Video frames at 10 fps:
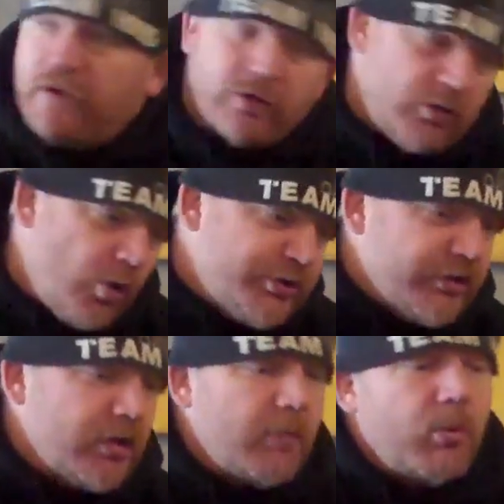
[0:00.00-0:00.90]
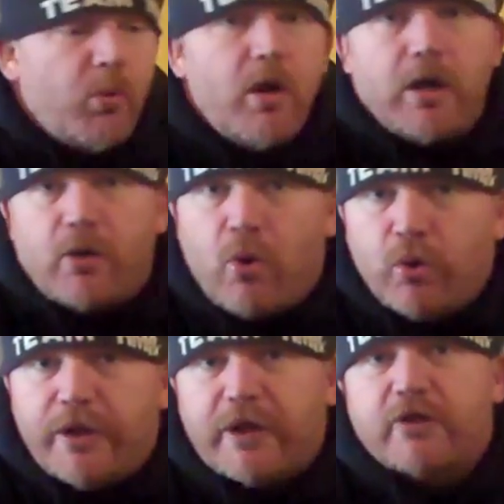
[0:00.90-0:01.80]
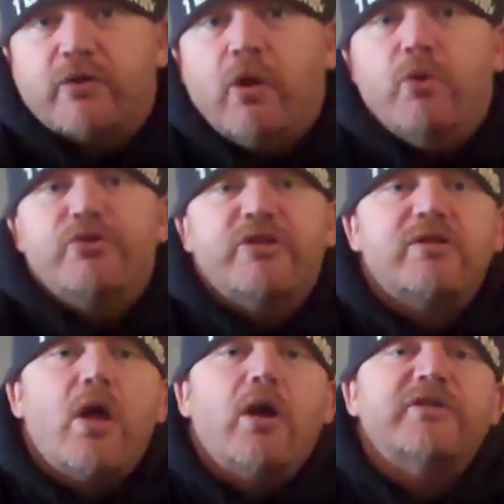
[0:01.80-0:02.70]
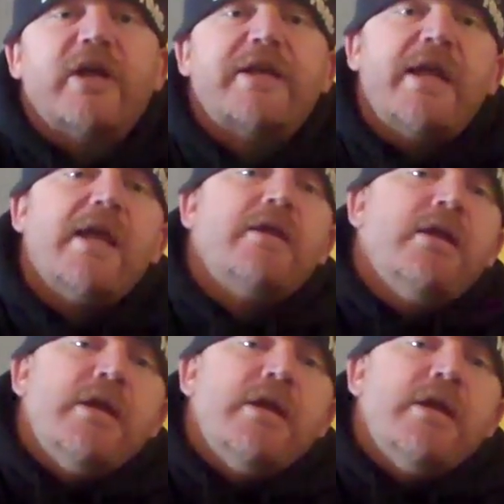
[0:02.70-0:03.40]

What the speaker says: or closing the number 1 and holding it closed as long as I can